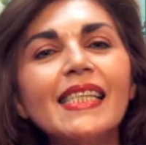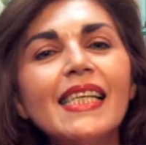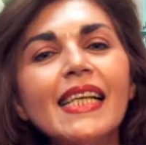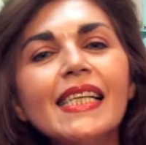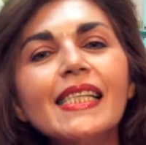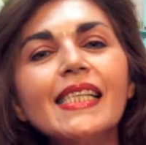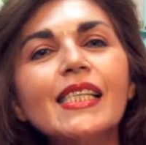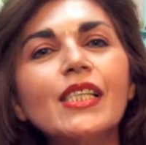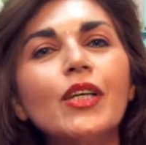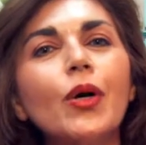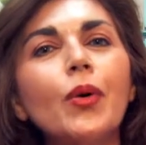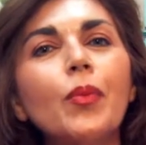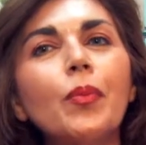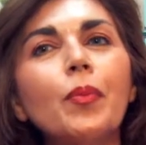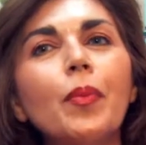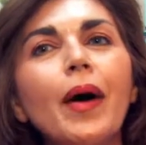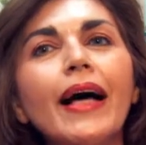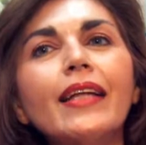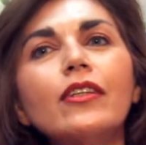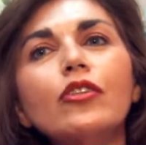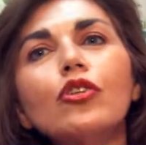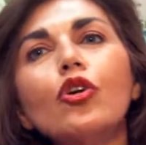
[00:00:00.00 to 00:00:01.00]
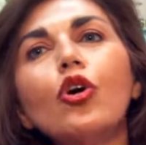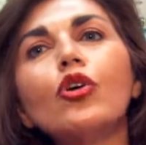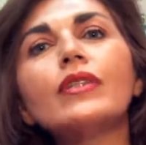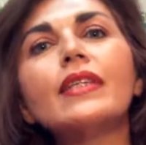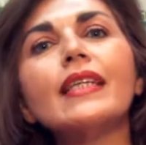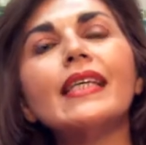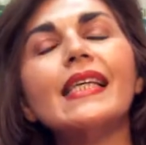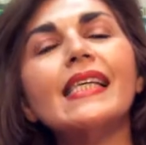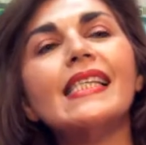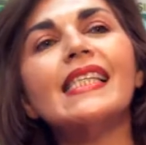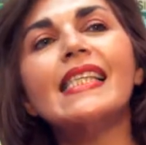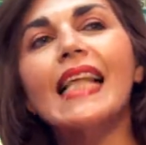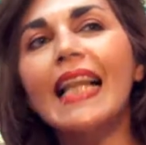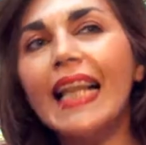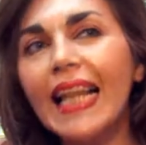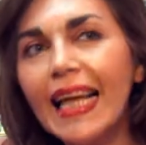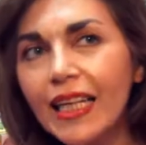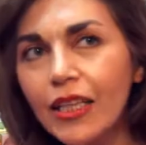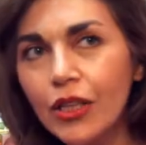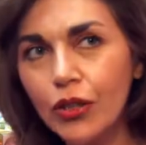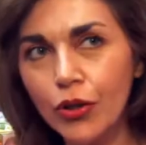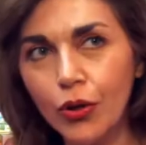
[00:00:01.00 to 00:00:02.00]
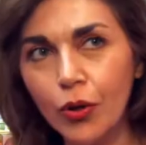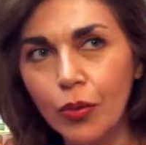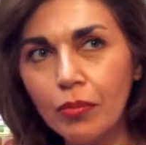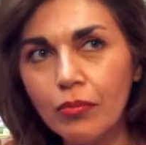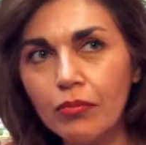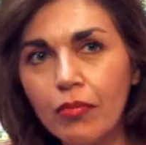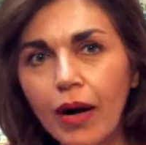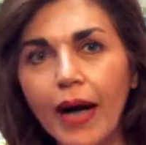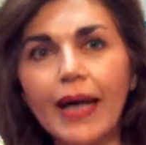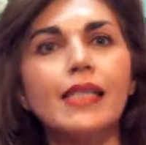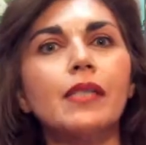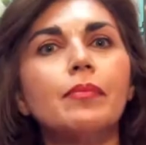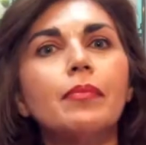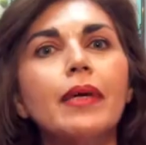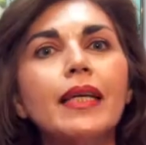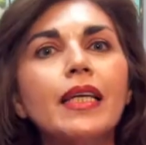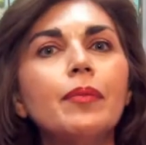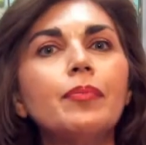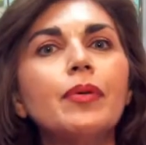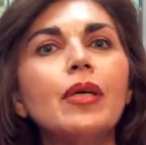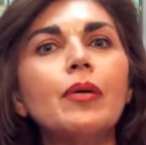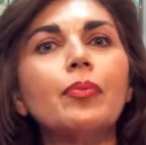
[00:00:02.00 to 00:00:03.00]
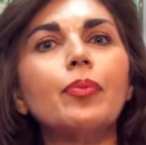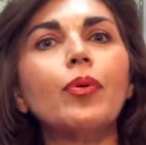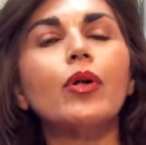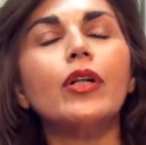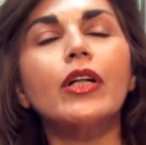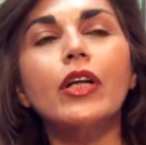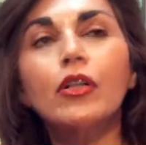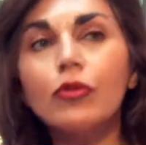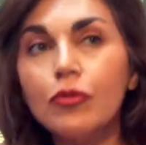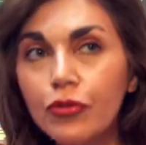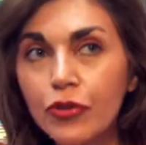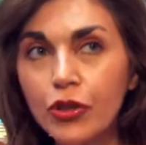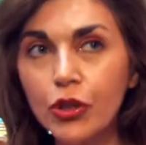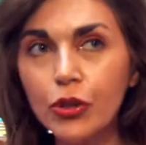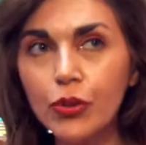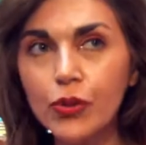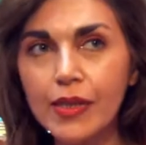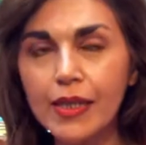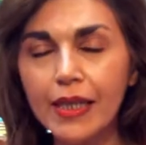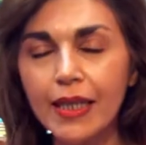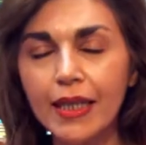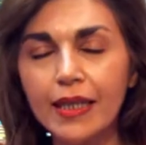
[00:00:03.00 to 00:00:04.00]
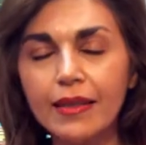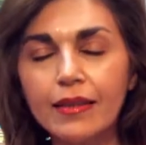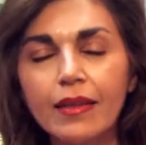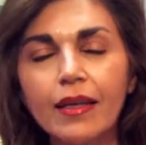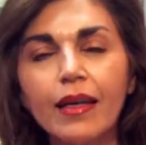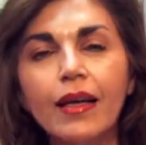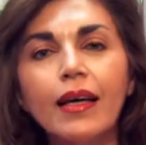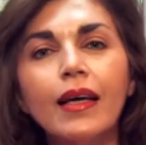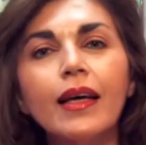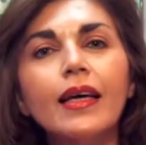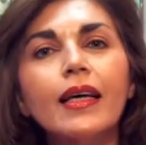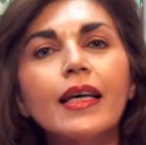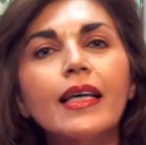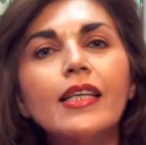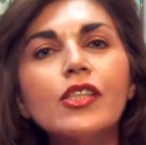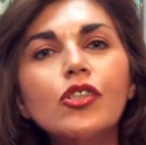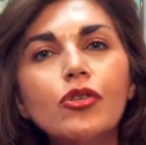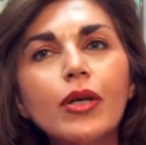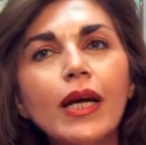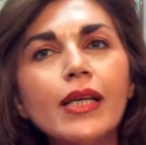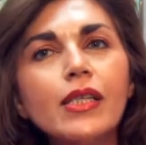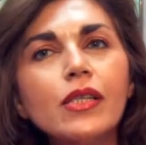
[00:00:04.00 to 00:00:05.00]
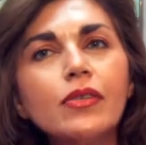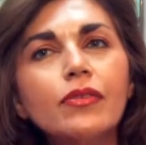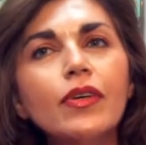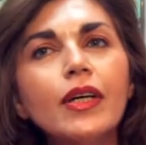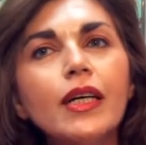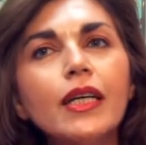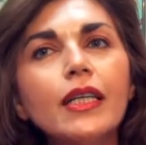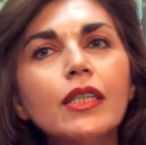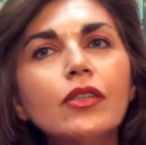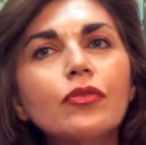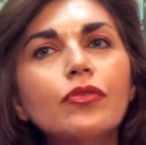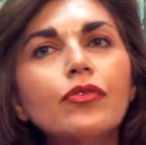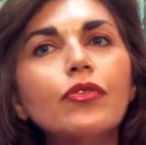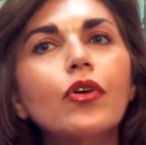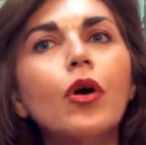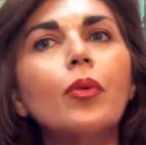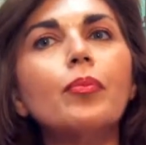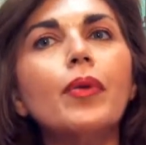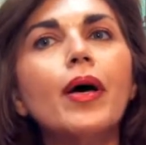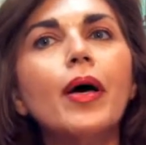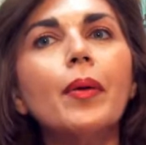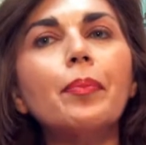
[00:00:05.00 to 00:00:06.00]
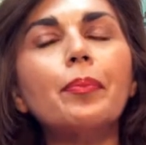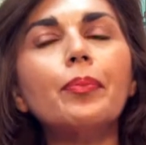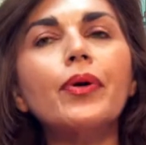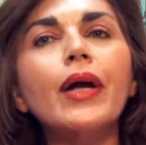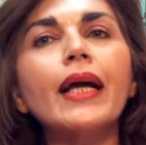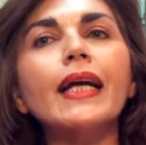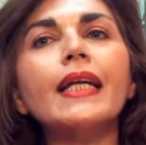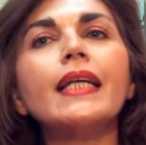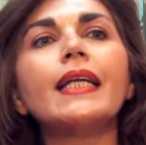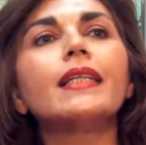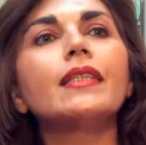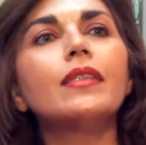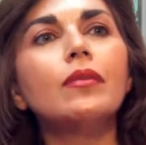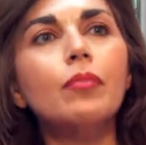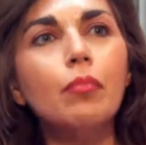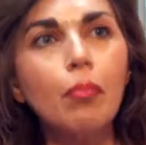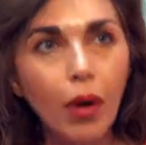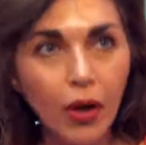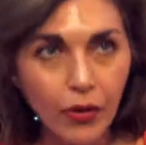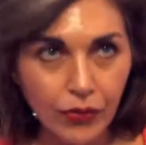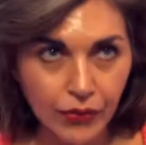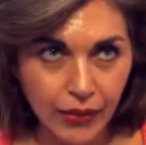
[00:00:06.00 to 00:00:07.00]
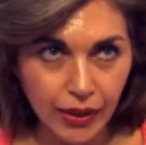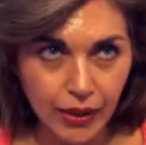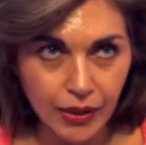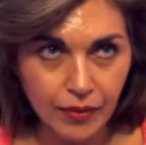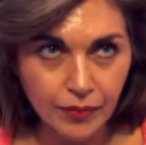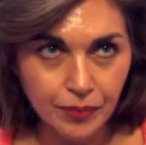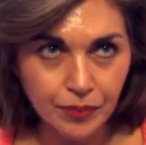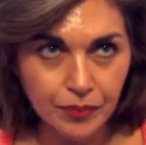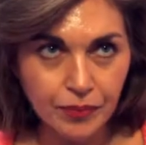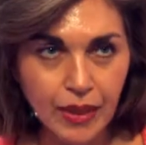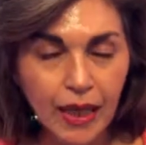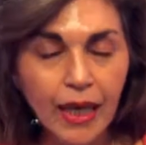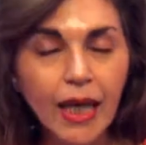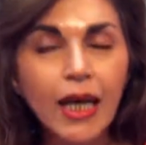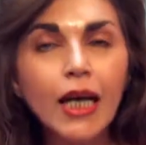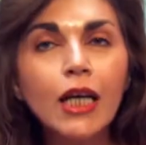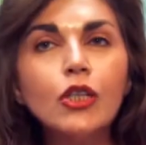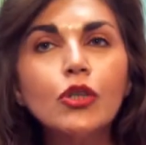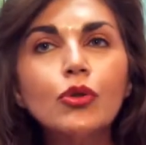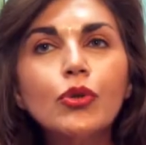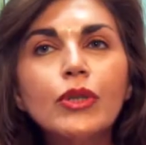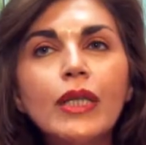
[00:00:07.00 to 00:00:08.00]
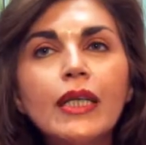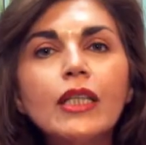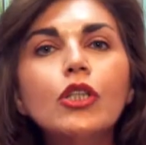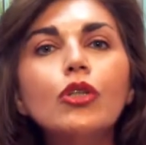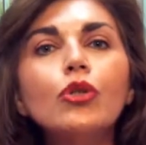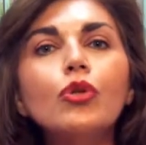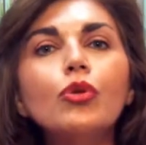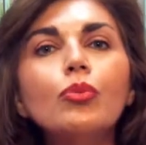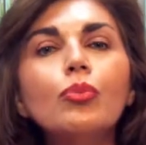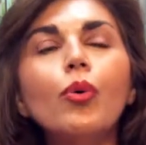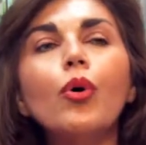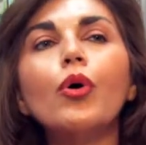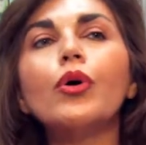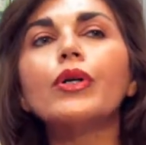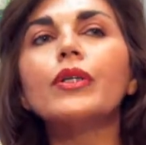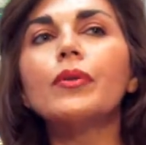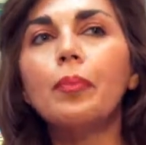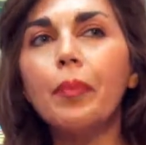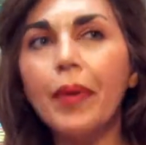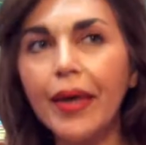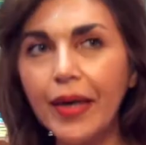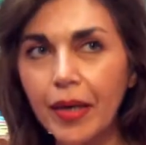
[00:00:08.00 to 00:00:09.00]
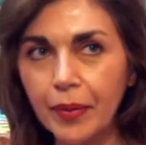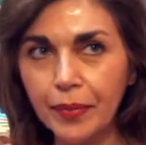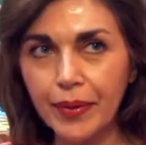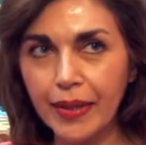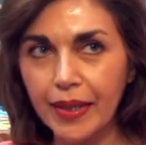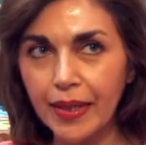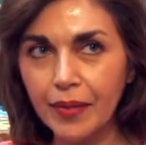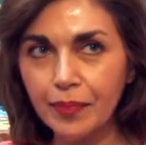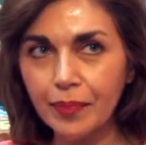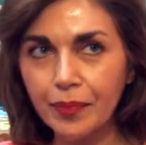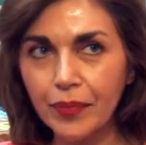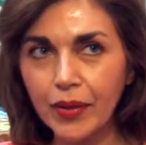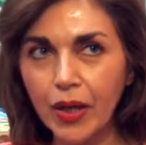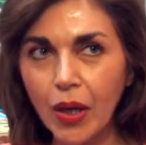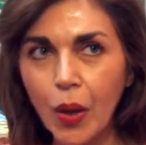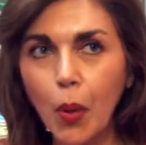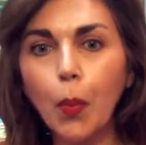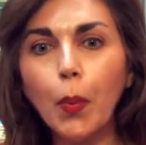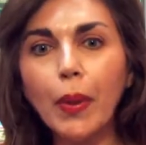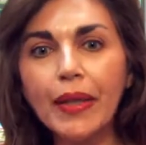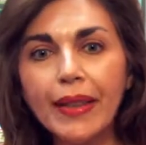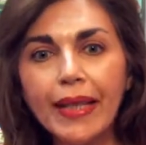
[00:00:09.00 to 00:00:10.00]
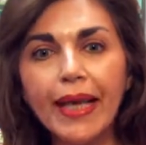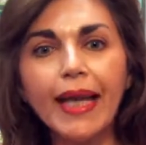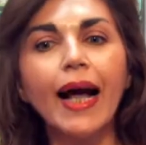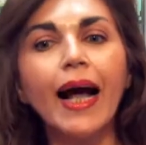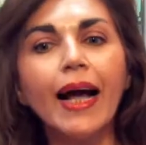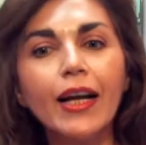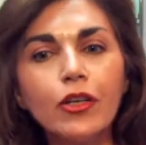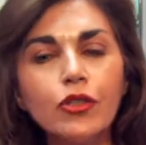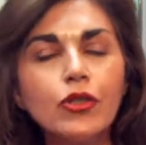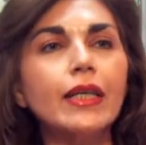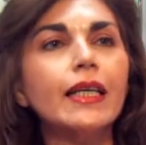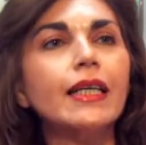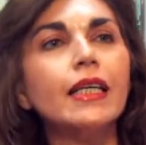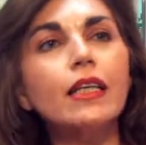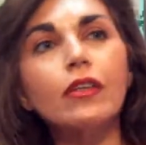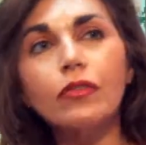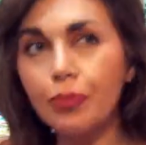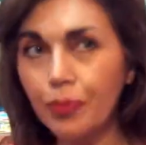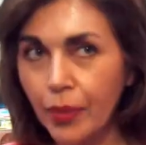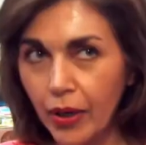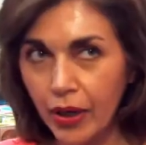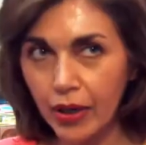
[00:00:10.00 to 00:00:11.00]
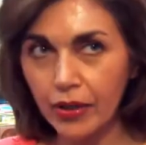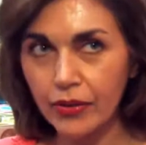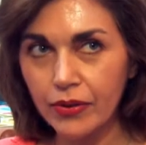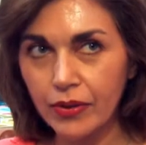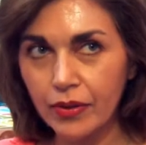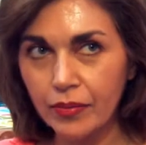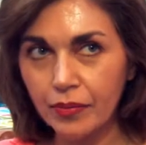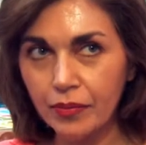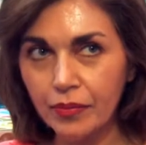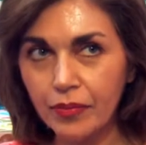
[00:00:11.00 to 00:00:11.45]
Silicium, and not selenium, as many people confuse it, is transferred from a pregnant mother to the newborn baby when they actually give birth.